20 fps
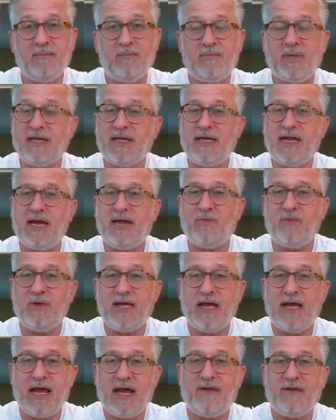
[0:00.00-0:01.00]
But yet
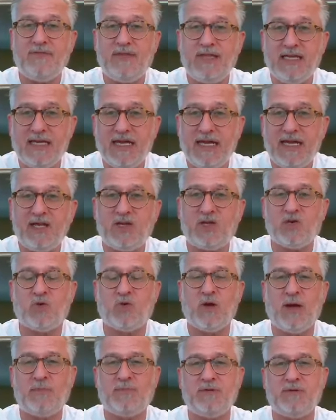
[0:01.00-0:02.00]
we have the
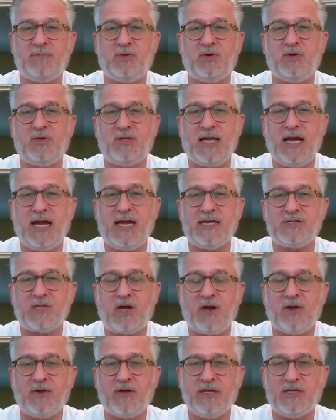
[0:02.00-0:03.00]
incorruptible as
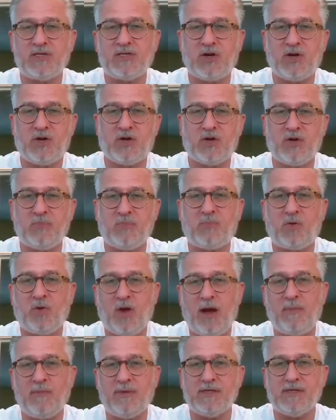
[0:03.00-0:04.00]
our eternal
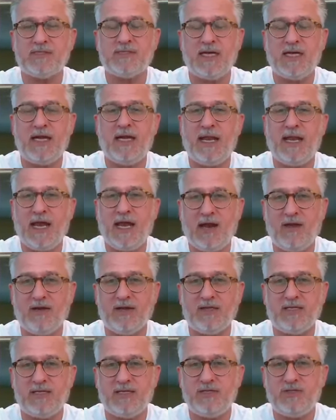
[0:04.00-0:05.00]
promise and
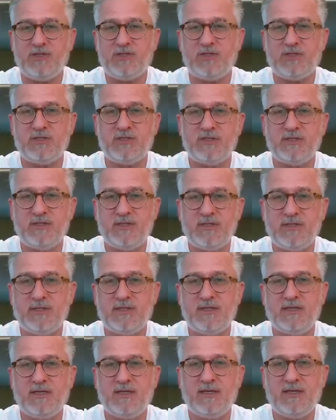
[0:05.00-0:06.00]
heritage,
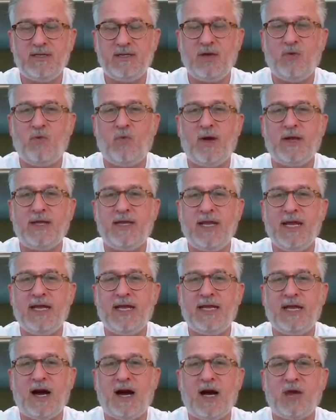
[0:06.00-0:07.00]
that one
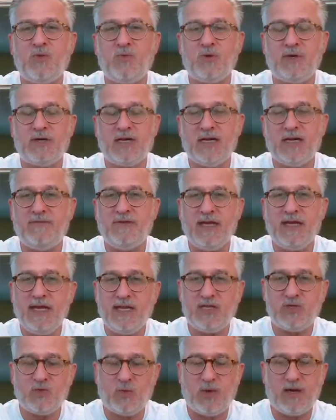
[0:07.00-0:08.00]
day God will give
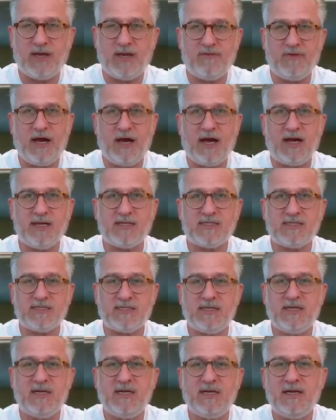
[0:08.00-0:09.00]
each one of
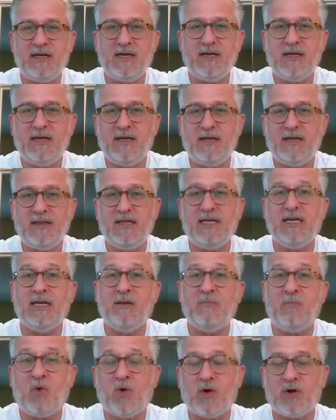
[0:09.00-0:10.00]
us the
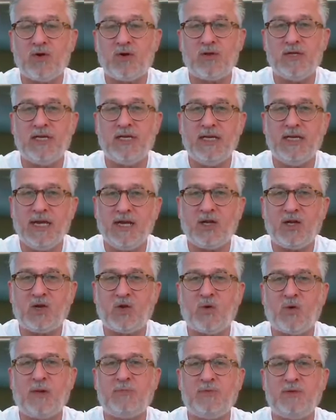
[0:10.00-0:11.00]
immortal and
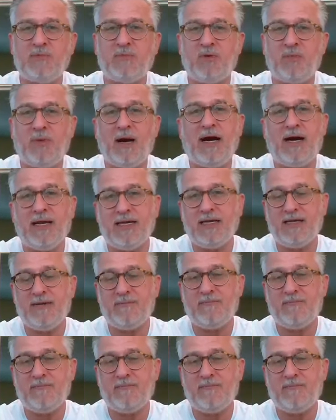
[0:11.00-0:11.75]
incorruptible body.